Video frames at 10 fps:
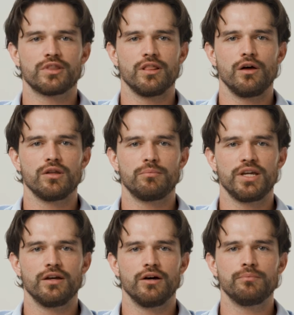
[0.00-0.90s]
with low
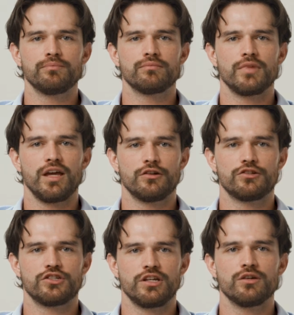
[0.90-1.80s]
libido,
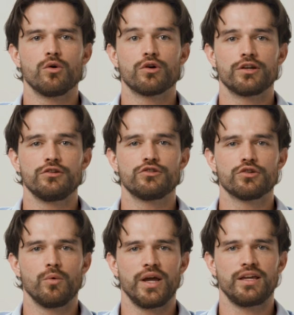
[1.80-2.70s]
energy, or
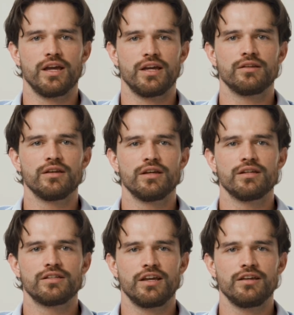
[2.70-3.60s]
unusual weight gain,
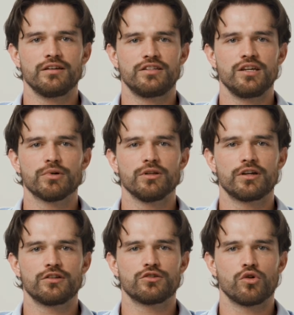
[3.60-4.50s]
taking a deeper
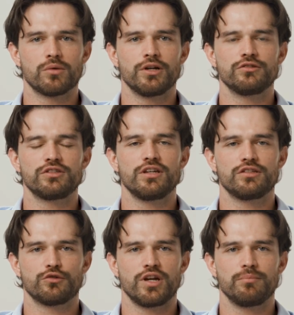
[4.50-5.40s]
look at your hormones is
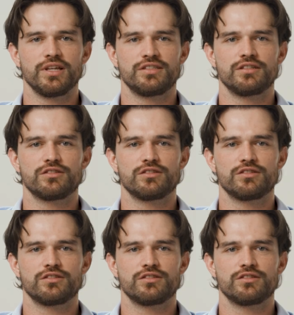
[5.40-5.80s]
a great place to